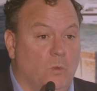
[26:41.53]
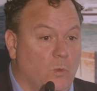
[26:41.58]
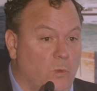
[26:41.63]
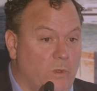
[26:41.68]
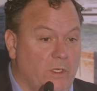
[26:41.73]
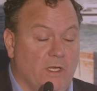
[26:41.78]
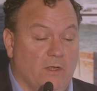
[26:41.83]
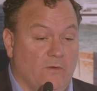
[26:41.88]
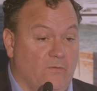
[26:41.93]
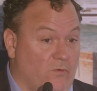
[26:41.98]

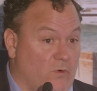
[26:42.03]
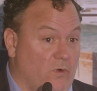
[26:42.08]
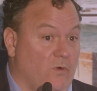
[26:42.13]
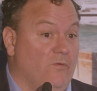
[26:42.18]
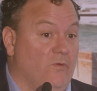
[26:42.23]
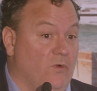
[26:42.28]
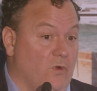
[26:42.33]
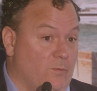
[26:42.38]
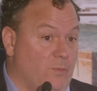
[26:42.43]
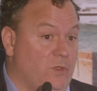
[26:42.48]
you know, for
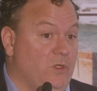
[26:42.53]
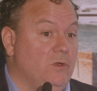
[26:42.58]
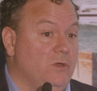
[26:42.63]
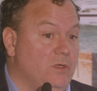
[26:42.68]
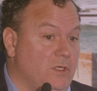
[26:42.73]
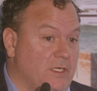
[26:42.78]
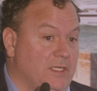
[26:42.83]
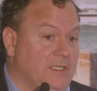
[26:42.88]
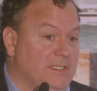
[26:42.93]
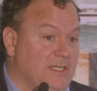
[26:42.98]
a
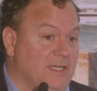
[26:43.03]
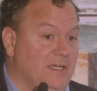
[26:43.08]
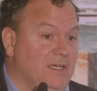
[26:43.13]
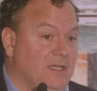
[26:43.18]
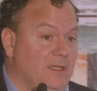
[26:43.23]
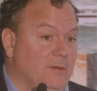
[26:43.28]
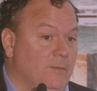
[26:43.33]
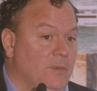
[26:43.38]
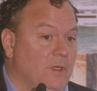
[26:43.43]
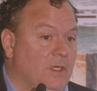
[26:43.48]
period of
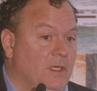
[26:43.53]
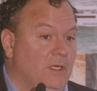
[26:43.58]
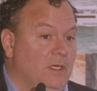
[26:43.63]
time,